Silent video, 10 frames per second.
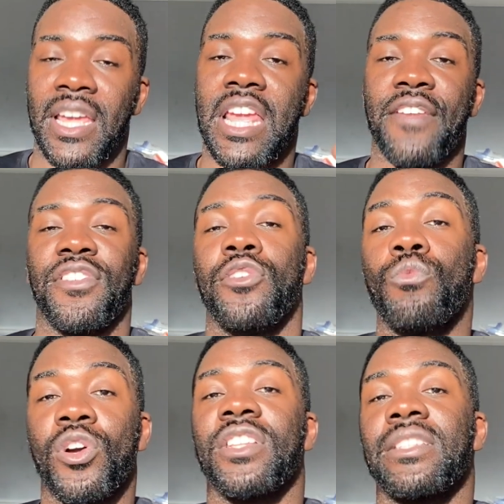If you
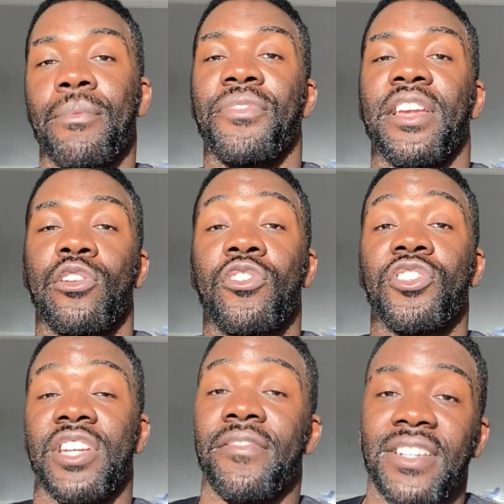want something
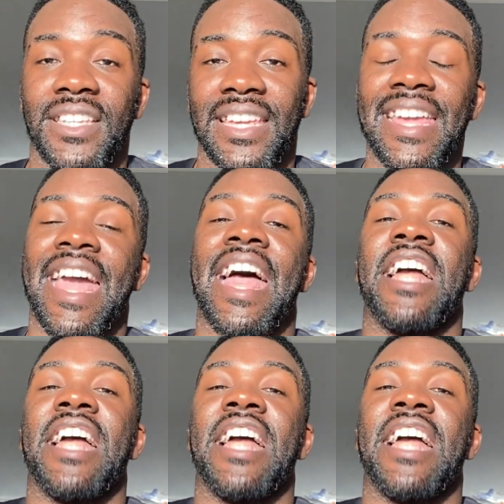longevity,